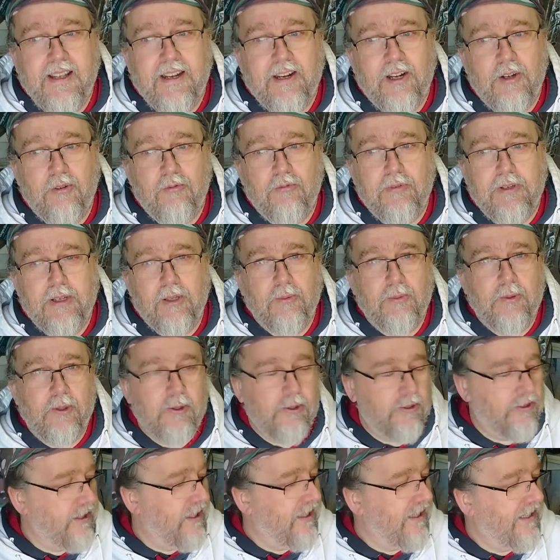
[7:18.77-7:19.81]
in our real
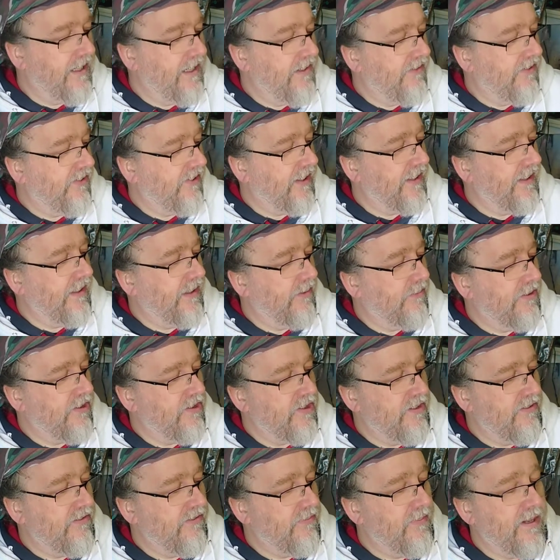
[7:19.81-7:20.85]
world lives,
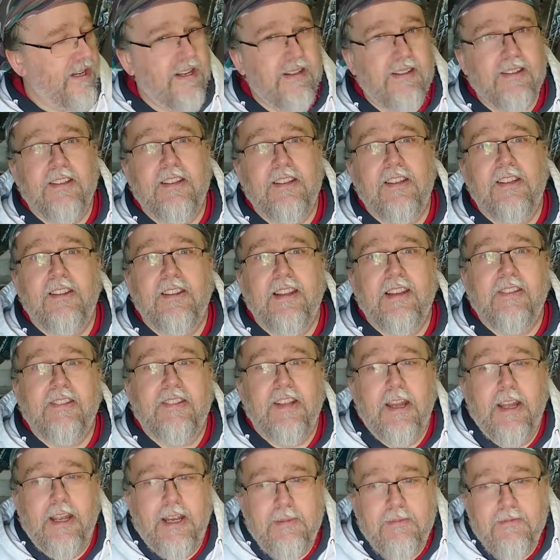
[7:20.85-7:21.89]
which have made less
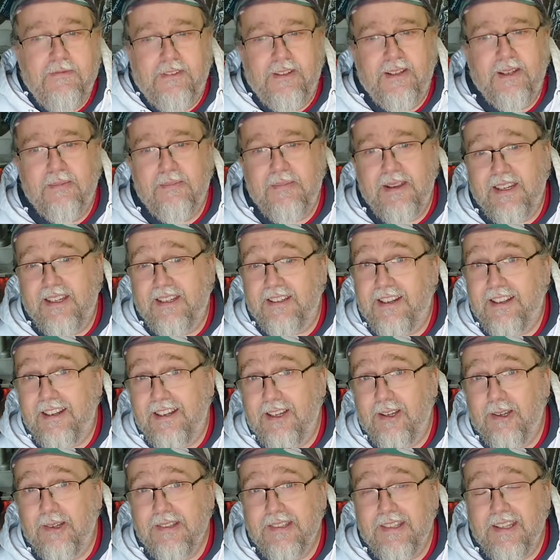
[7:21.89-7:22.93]
time for making
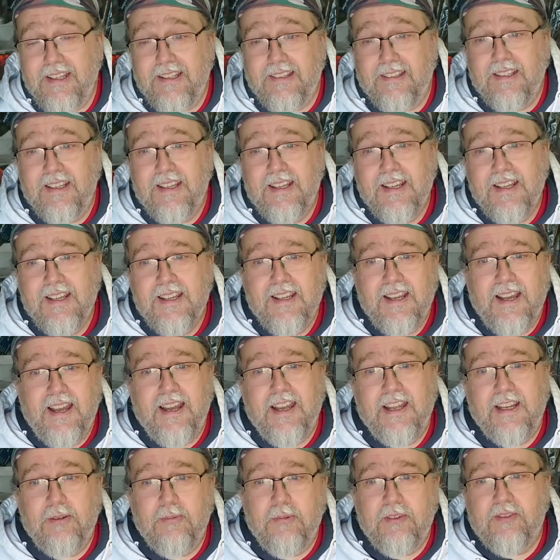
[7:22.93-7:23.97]
any content.
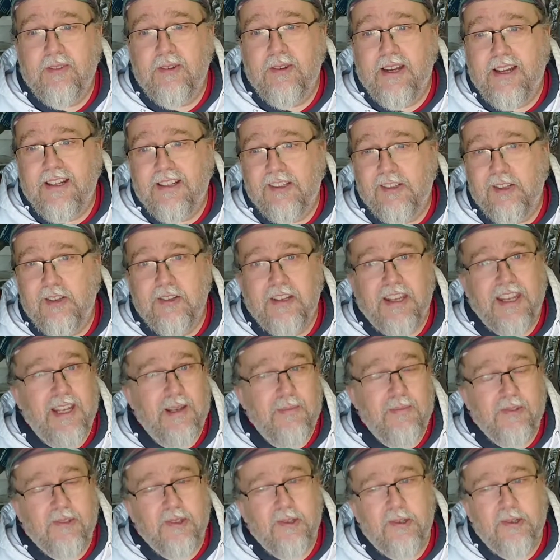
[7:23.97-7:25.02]
And we've not had a lot of
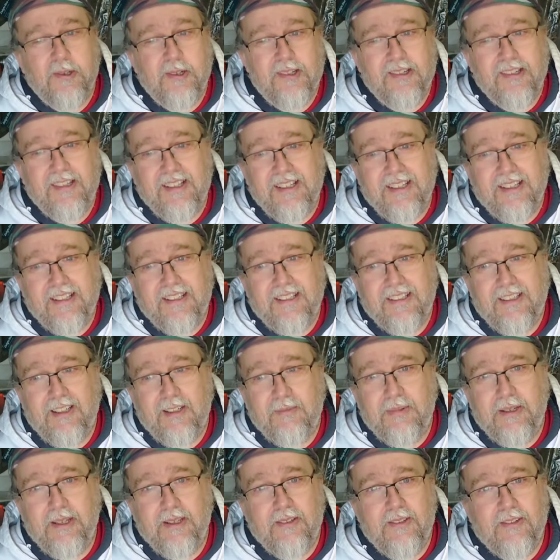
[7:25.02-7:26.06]
games going on
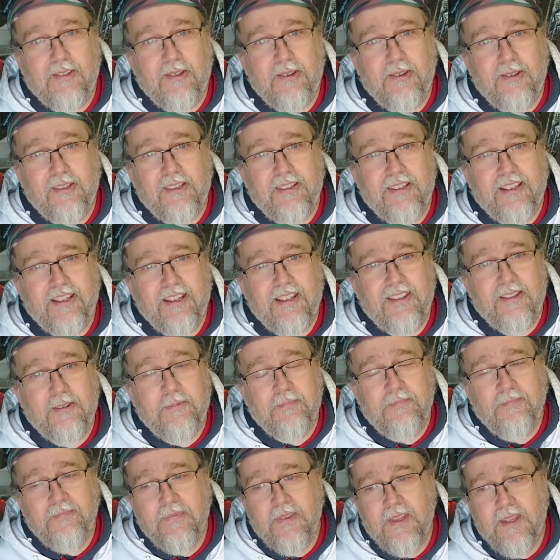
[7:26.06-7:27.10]
up here in Scotland either,
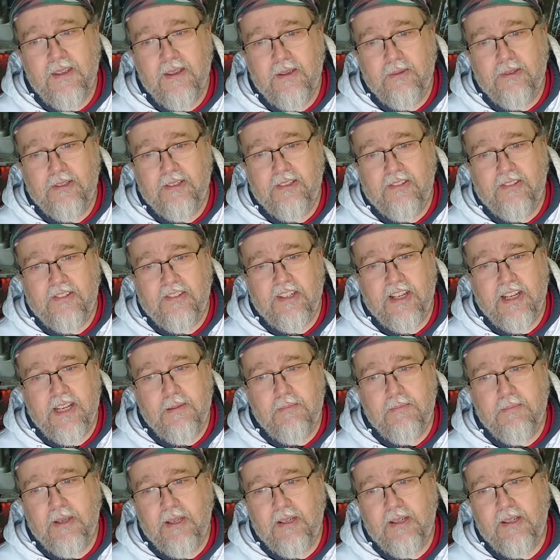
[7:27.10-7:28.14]
which is a
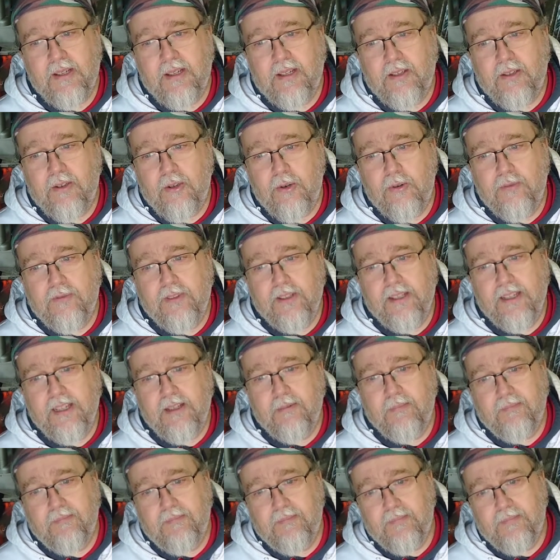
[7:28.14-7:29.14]
shame. But hopefully,